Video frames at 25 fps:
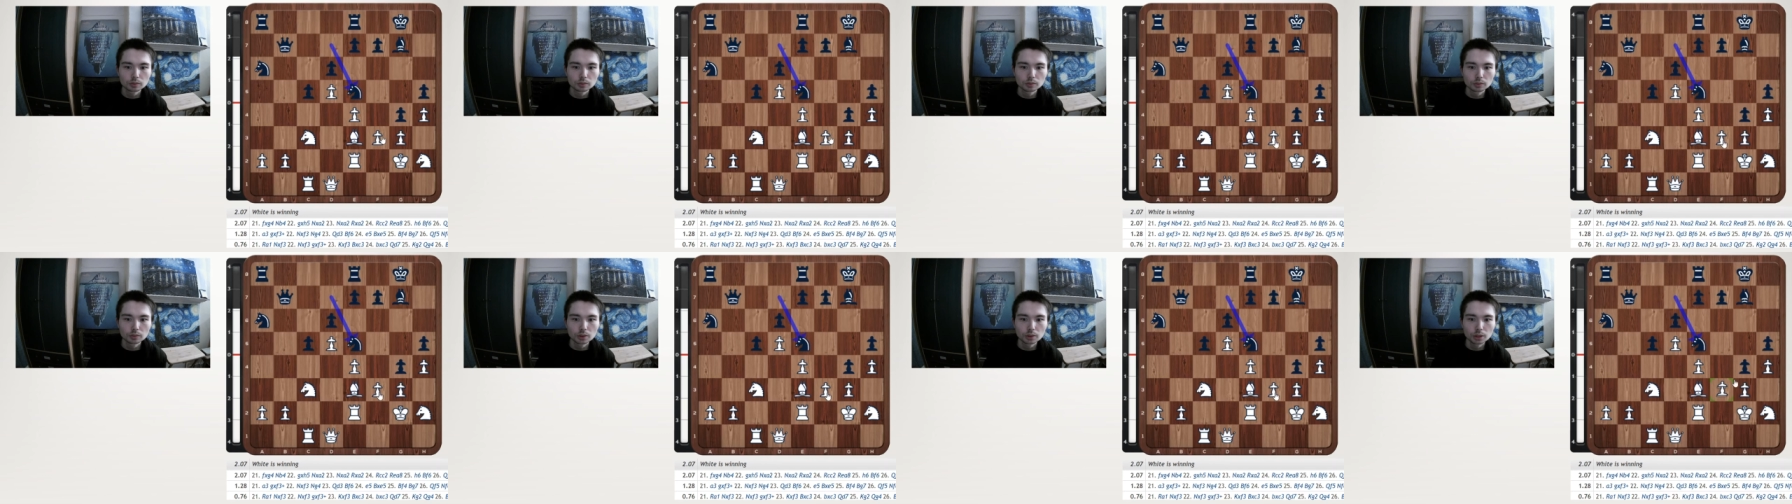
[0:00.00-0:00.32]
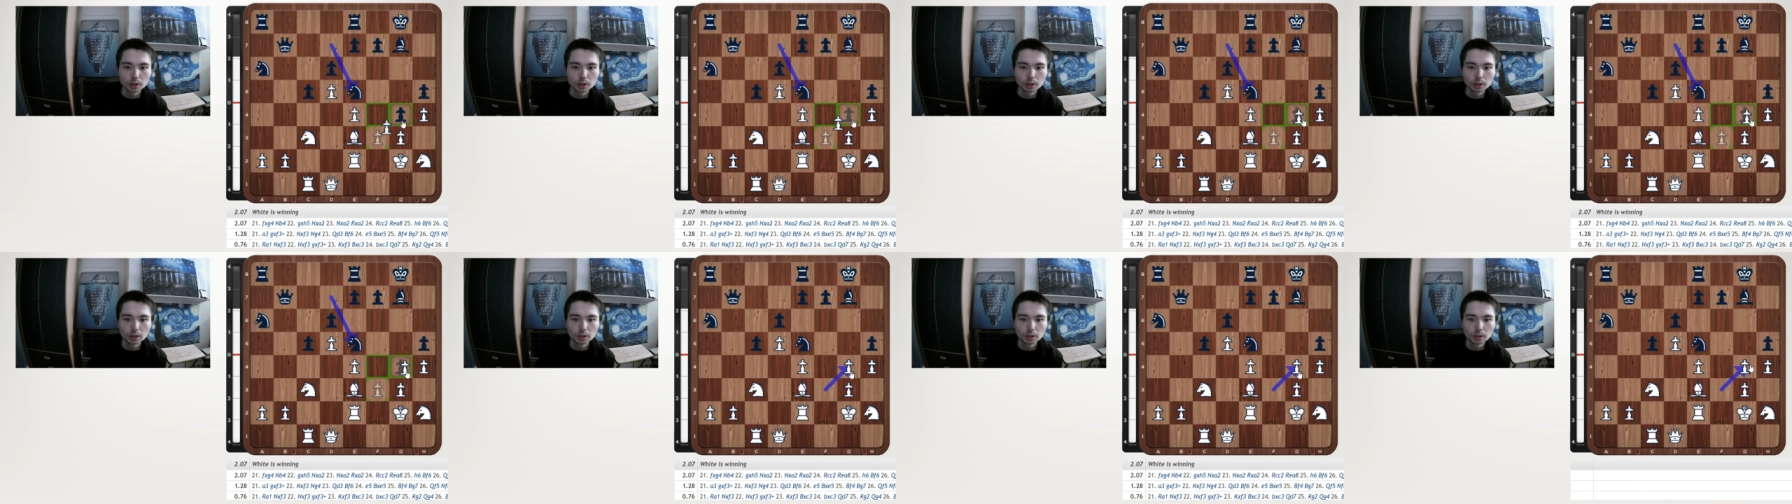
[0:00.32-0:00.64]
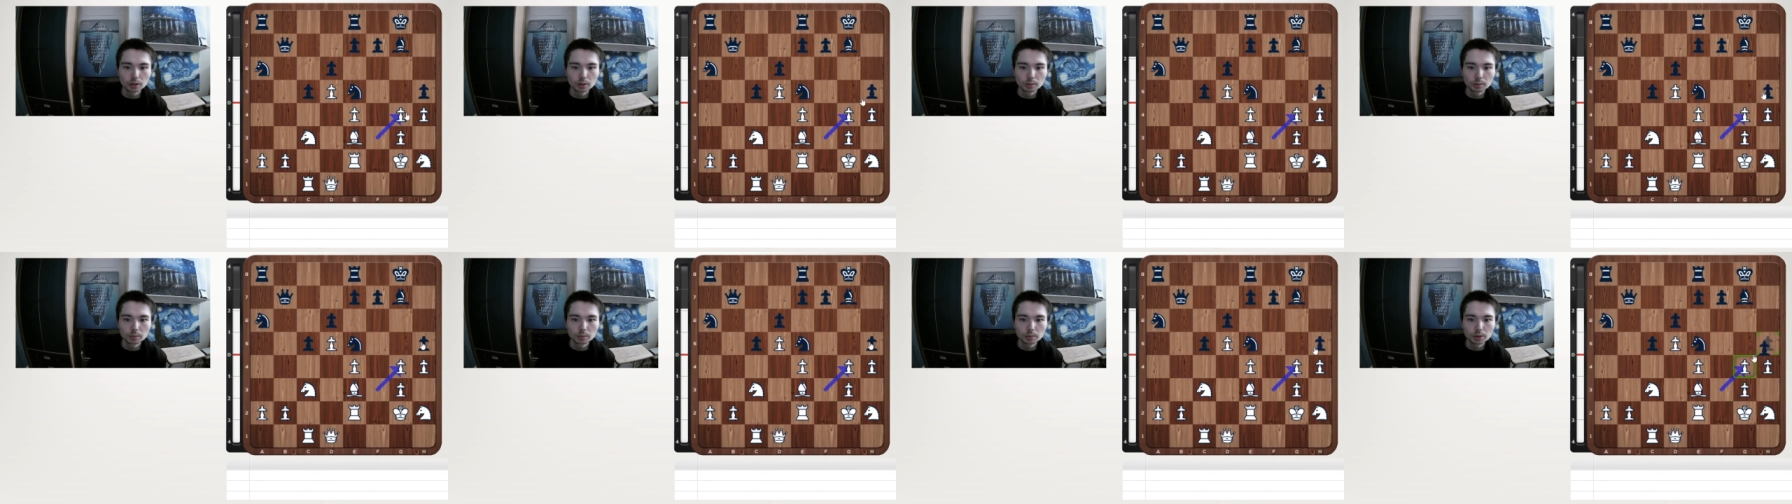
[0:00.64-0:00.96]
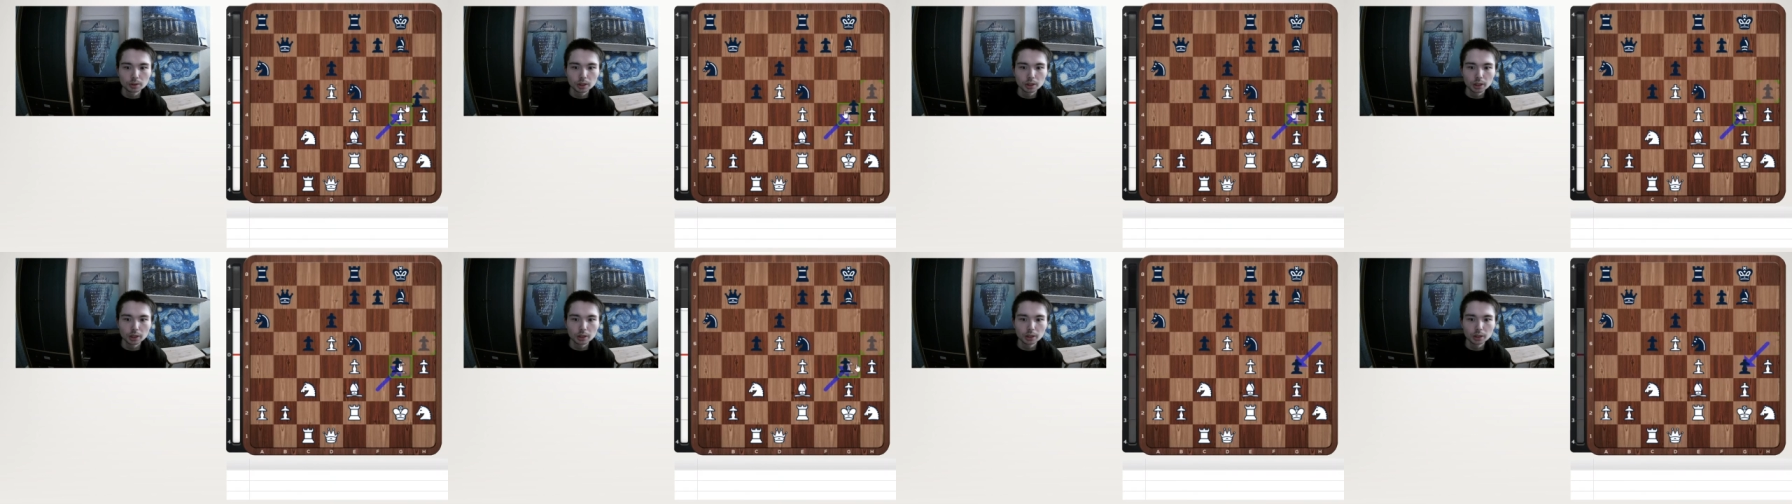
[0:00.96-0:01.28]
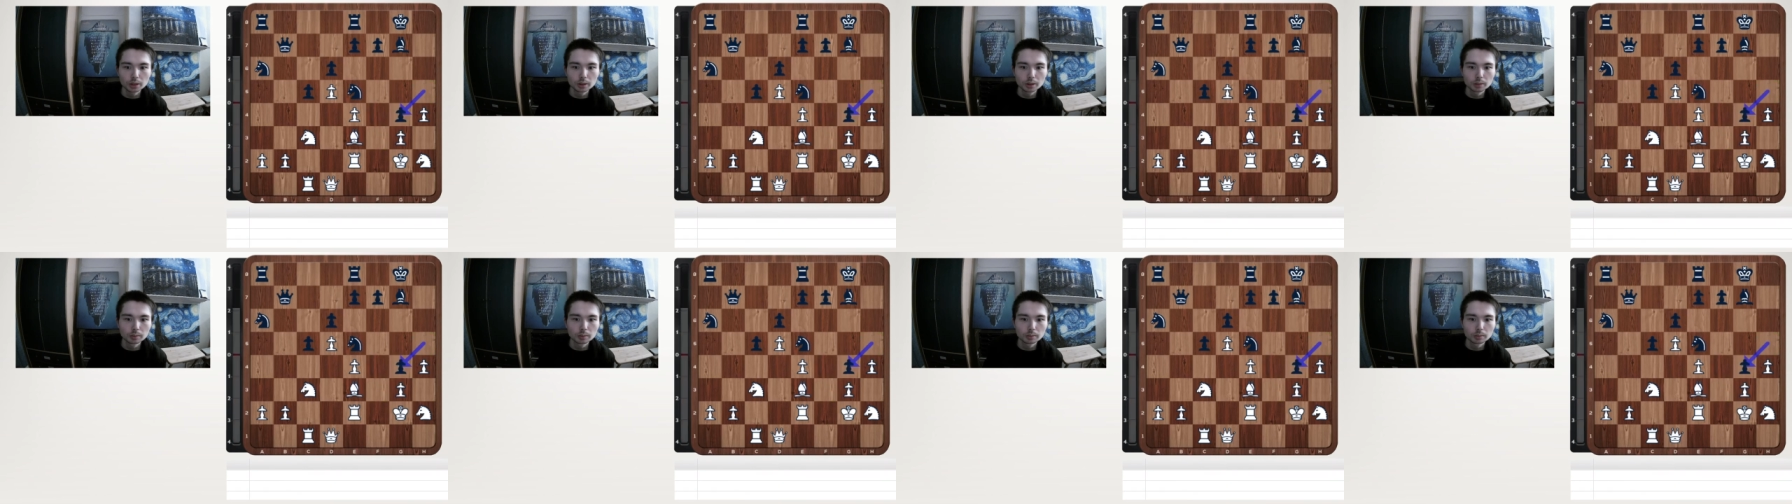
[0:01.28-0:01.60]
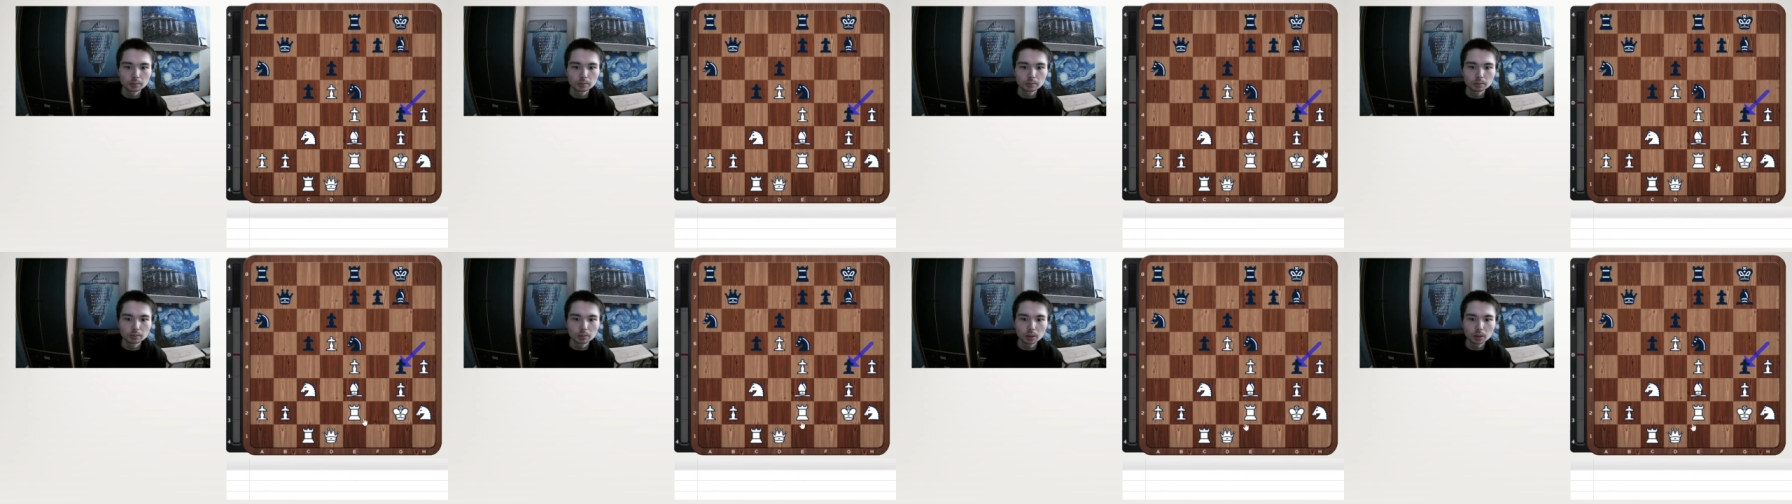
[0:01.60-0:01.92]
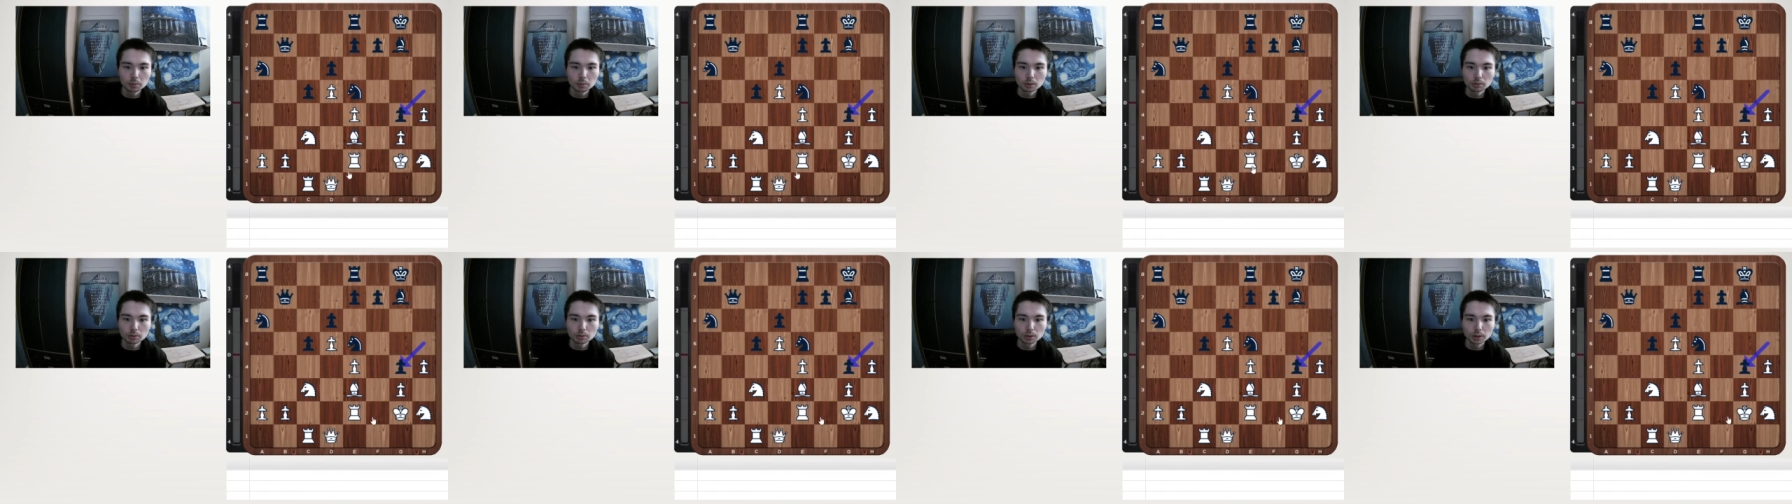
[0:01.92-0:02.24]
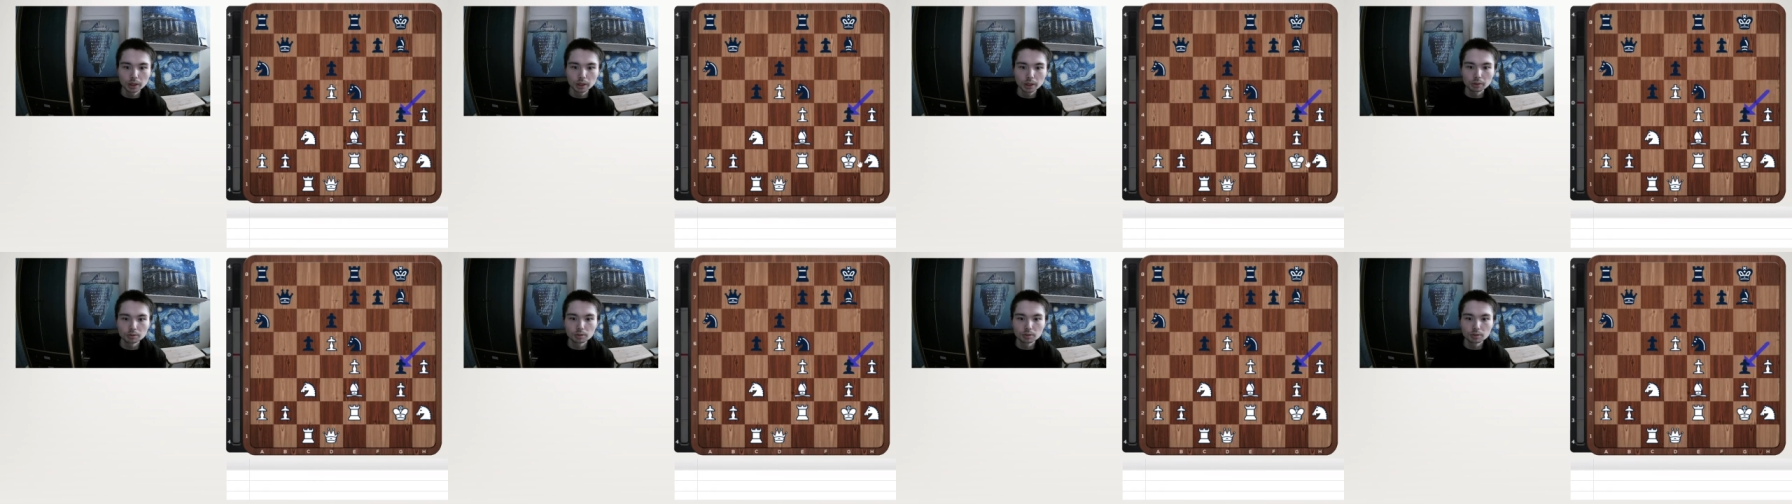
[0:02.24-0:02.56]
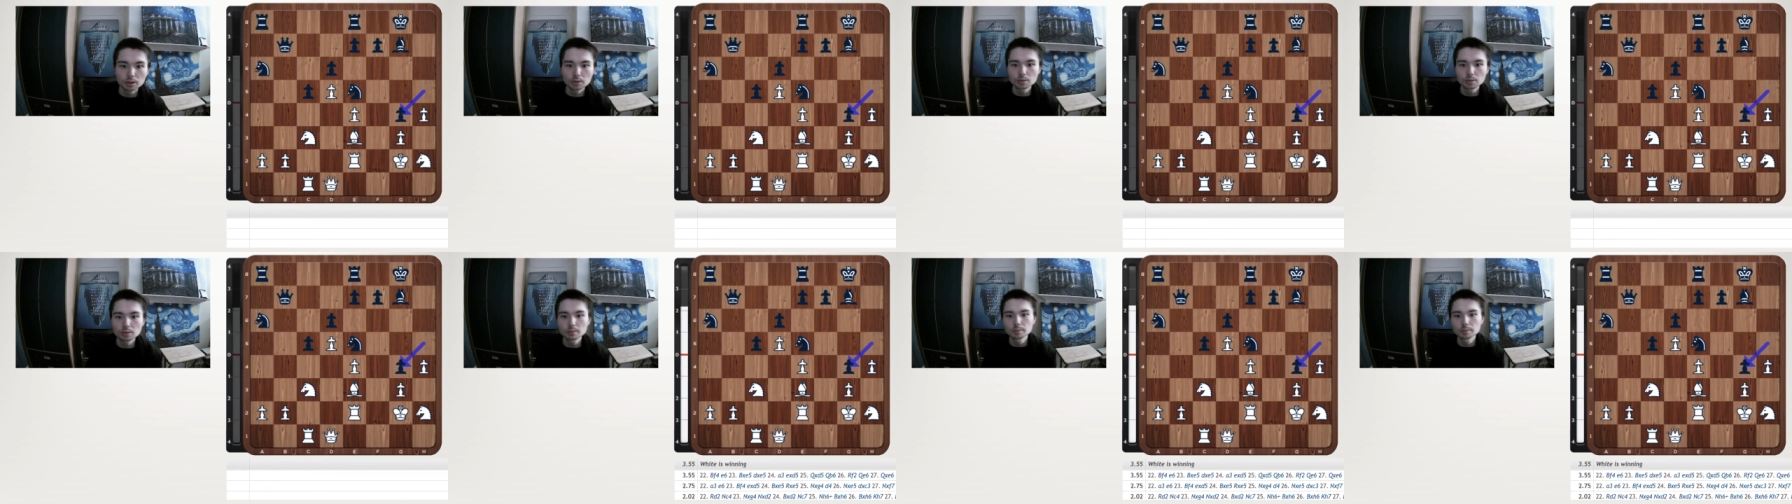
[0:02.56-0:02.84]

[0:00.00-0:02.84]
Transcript: Take, take, maybe rook f2.